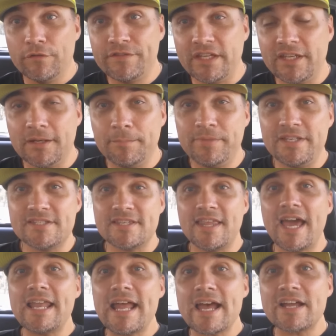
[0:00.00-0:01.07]
if they get a piece of
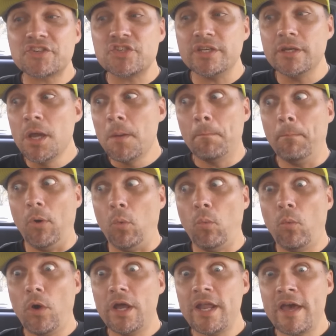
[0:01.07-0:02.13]
that action, but
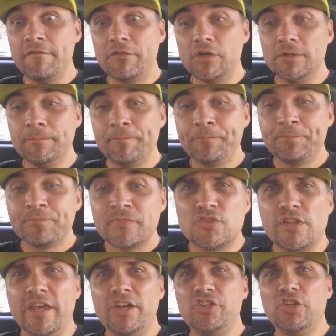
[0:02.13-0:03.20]
whatever.
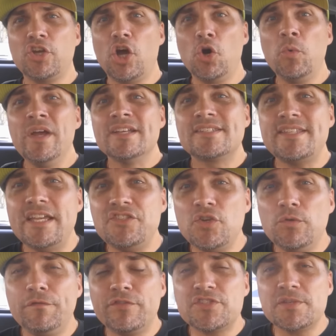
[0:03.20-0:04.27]
So there you go. Stay
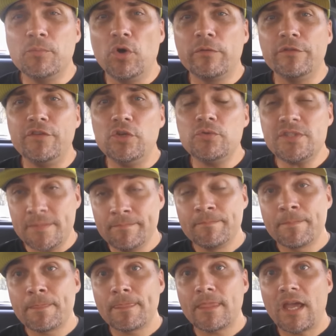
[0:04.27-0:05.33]
tuned for some more reviews,
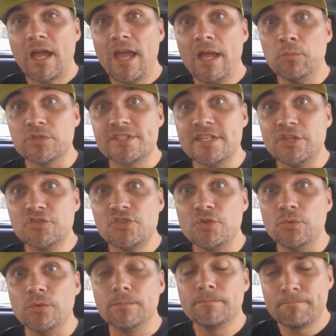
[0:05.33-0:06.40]
and we'll see you
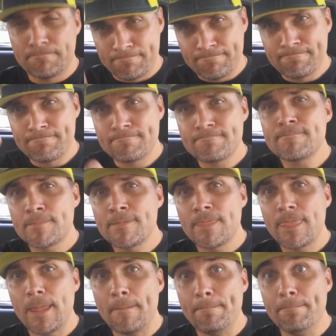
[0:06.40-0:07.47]
soon.
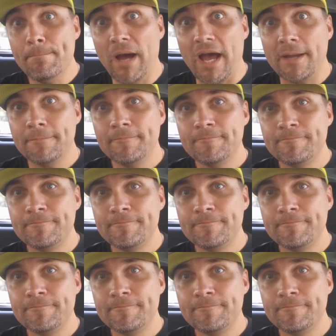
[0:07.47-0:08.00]
Bye.